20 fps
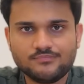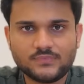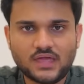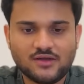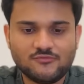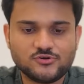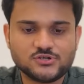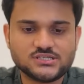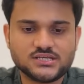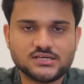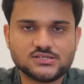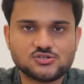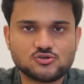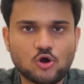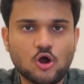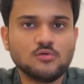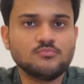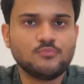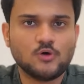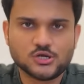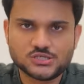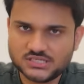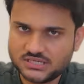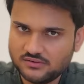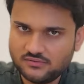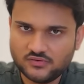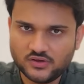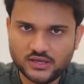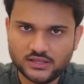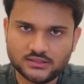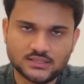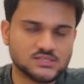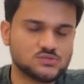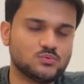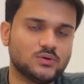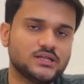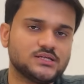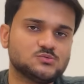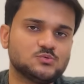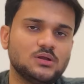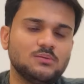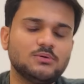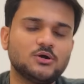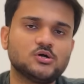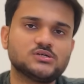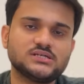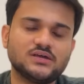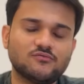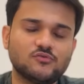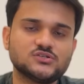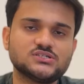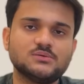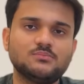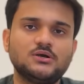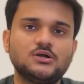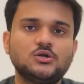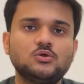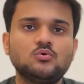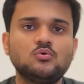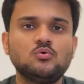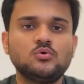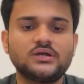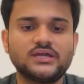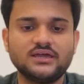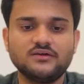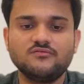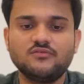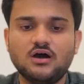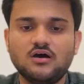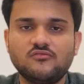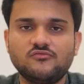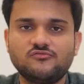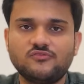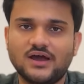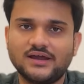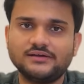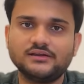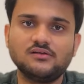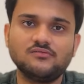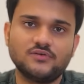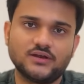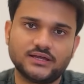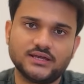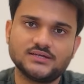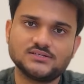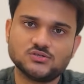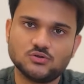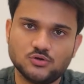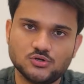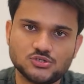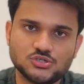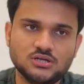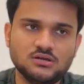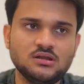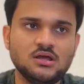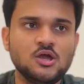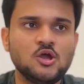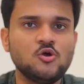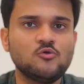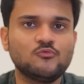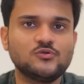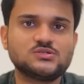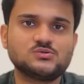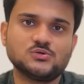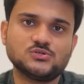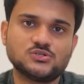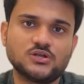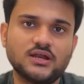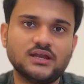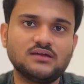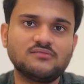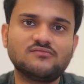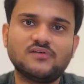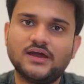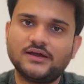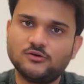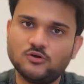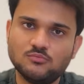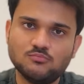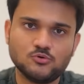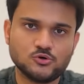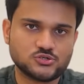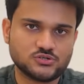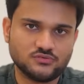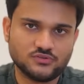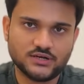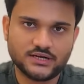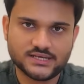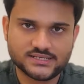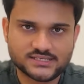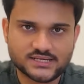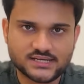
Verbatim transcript: i would say strong positive in this one as well because i was able to give a final working solution which was running fine on most of the test